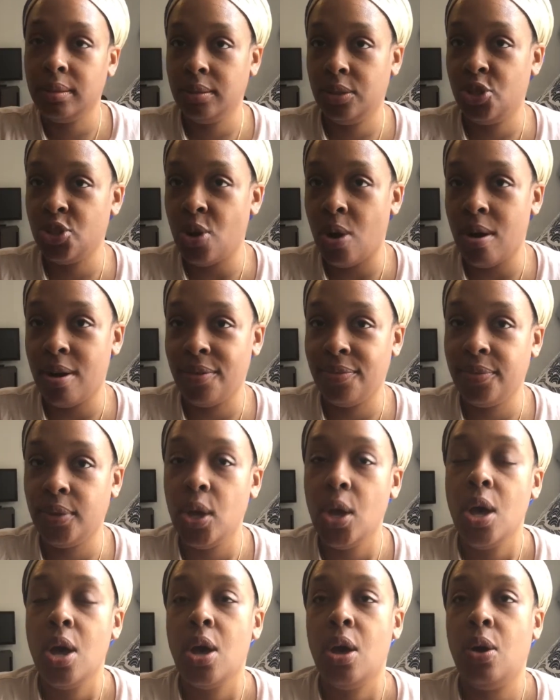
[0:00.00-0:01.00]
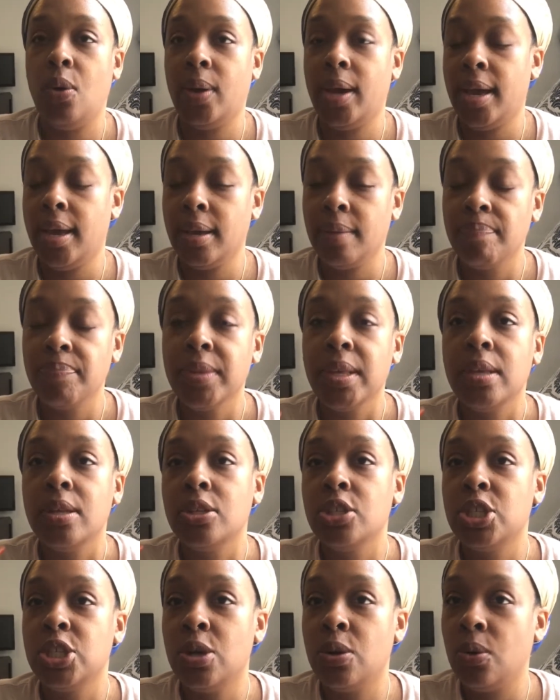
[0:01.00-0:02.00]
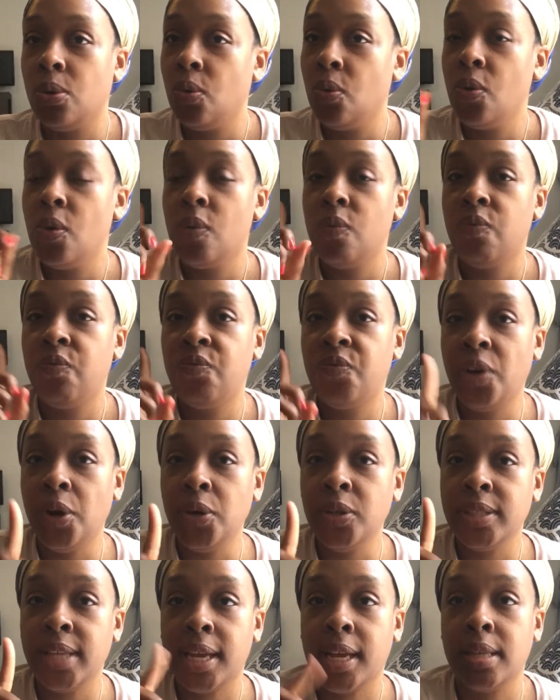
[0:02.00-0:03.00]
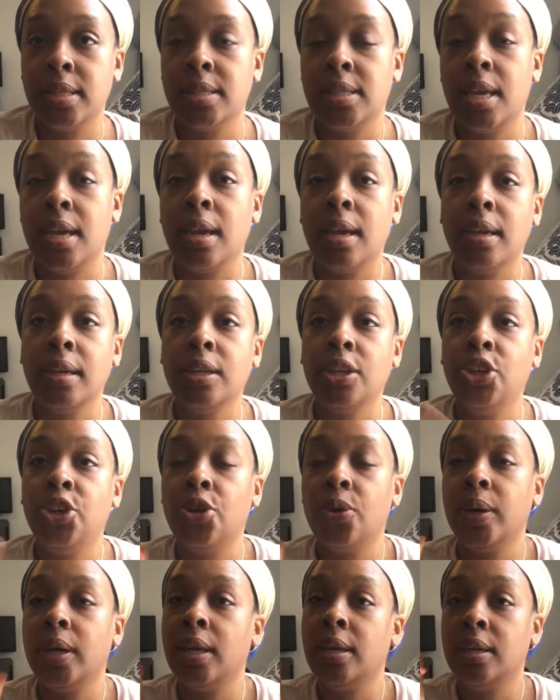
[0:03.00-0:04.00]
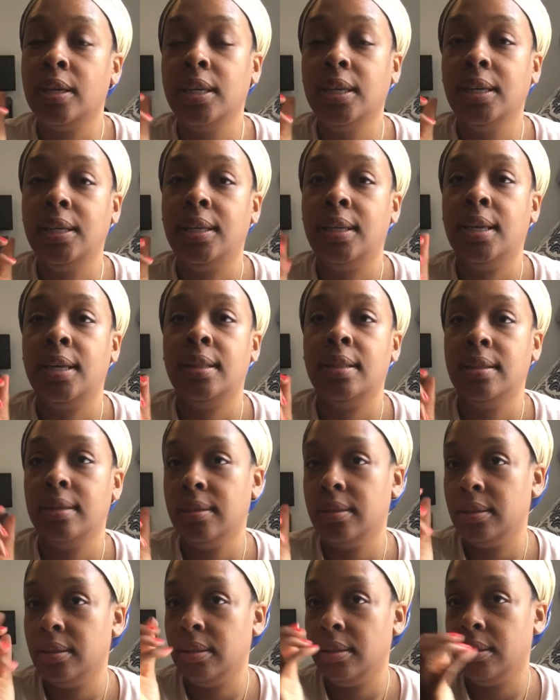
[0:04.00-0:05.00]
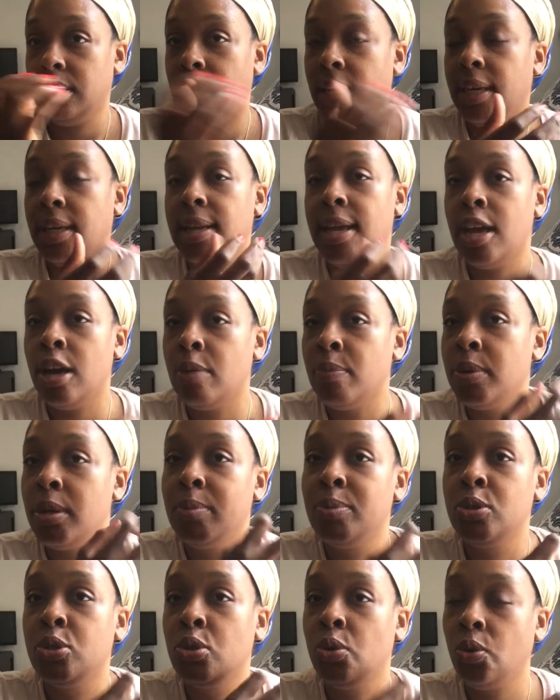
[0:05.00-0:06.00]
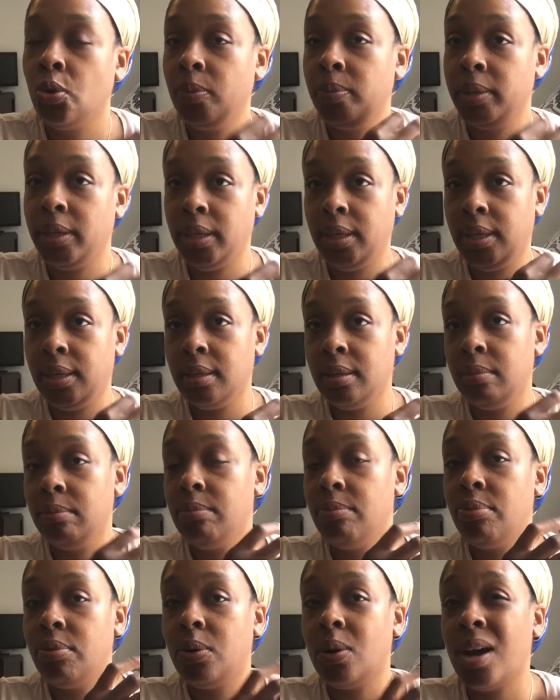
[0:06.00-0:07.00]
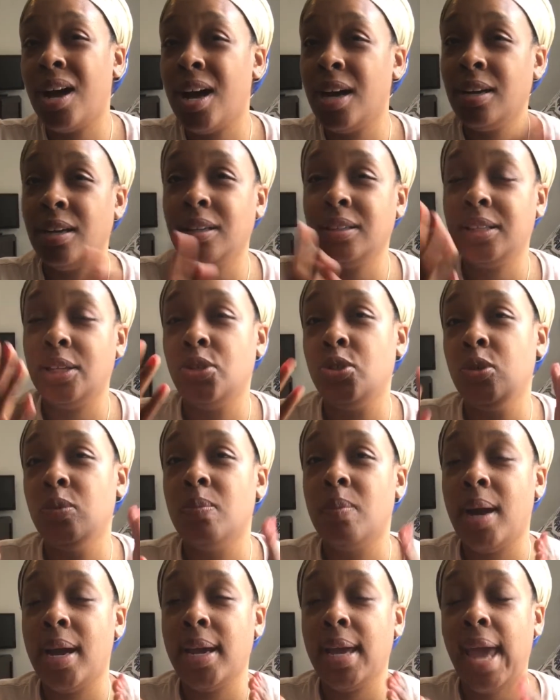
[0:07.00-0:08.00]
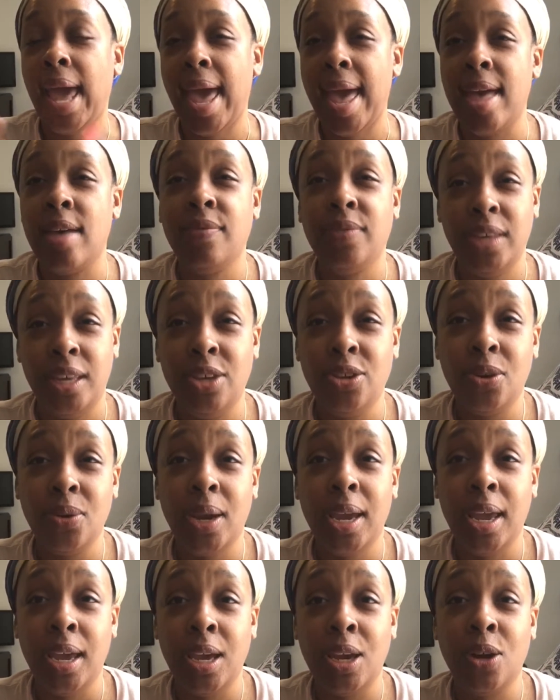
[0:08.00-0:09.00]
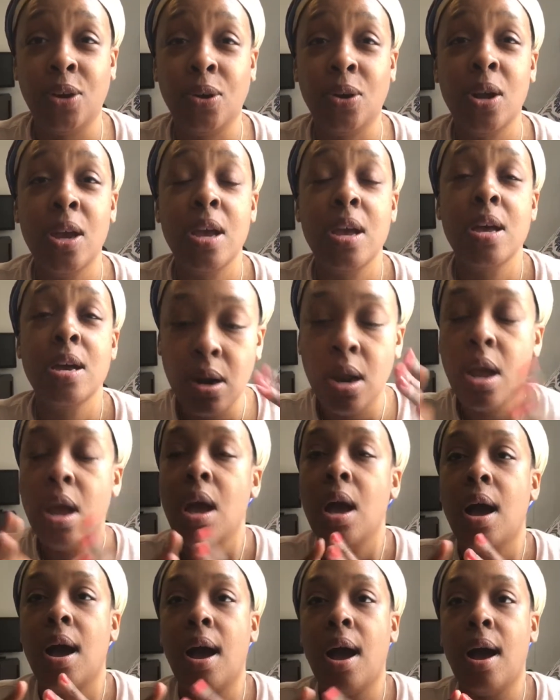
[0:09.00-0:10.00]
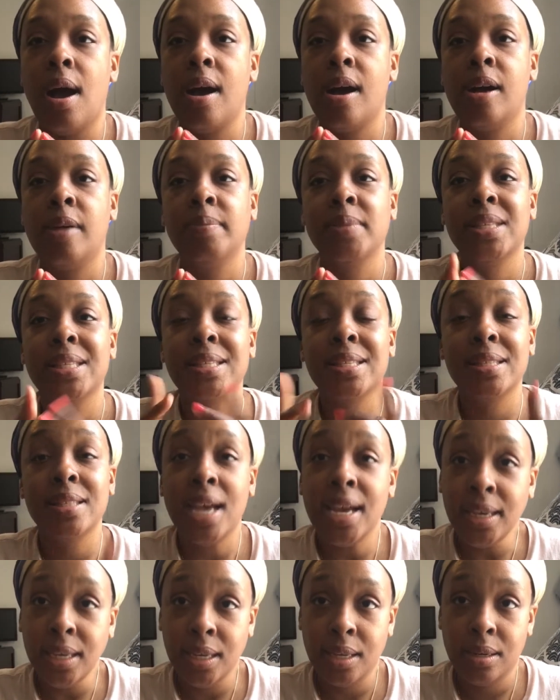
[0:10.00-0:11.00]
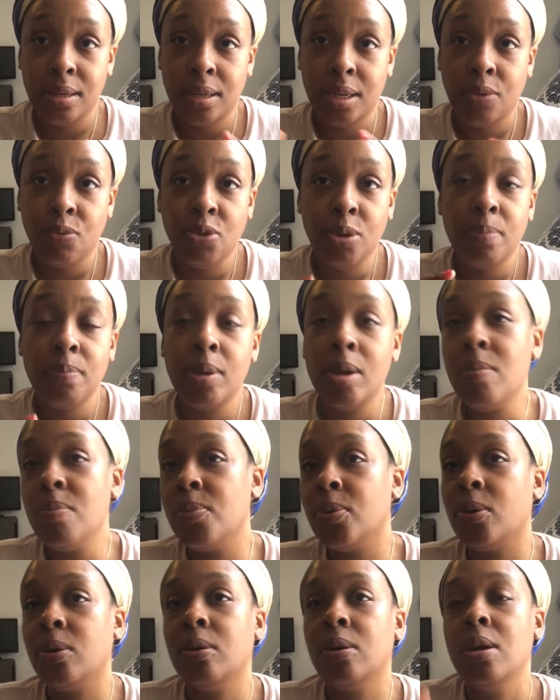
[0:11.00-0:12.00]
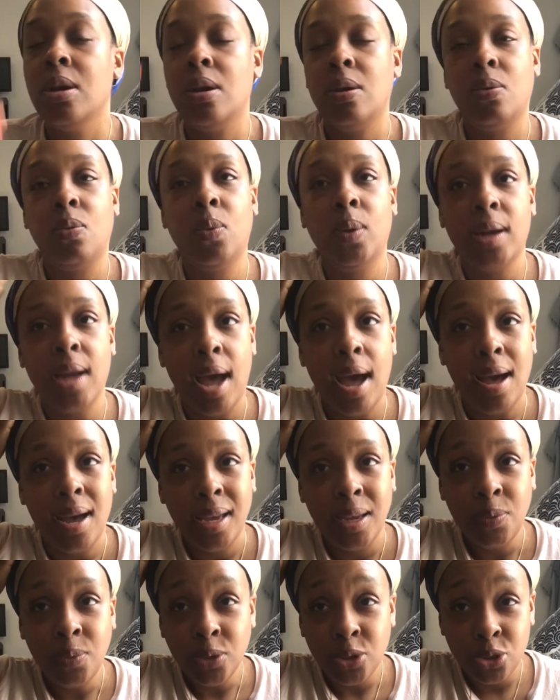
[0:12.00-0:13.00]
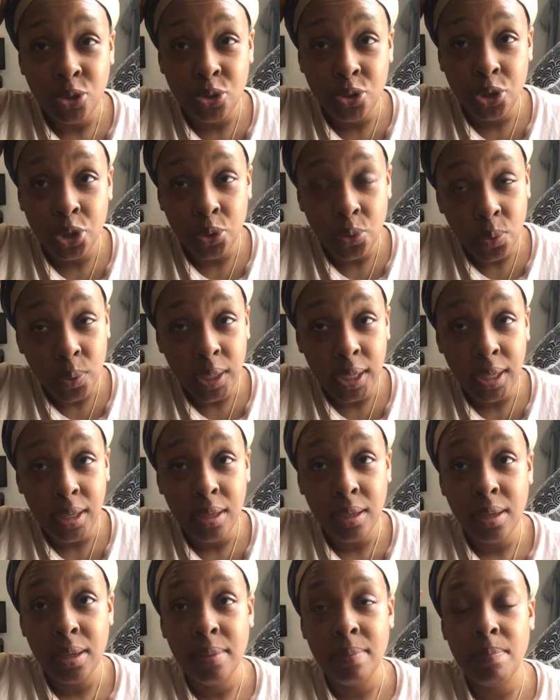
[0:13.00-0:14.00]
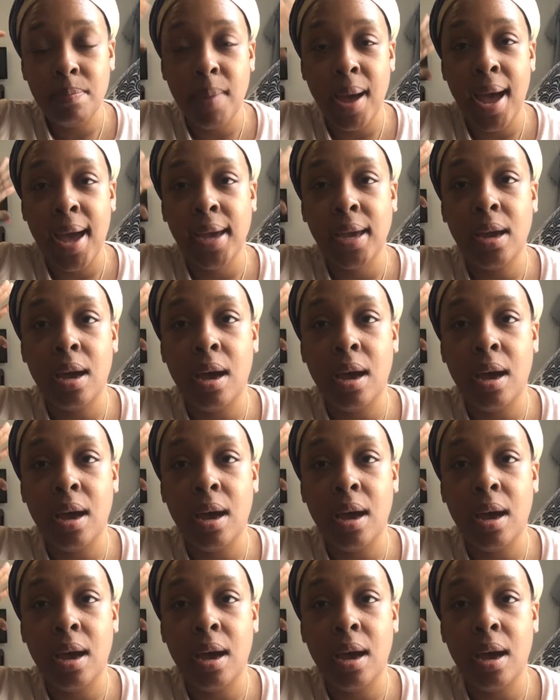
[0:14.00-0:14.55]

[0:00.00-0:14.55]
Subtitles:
scarf. Okay, so first, like I said, it can help absorb in products that you might have in your hair. Secondly, remember when I was doing my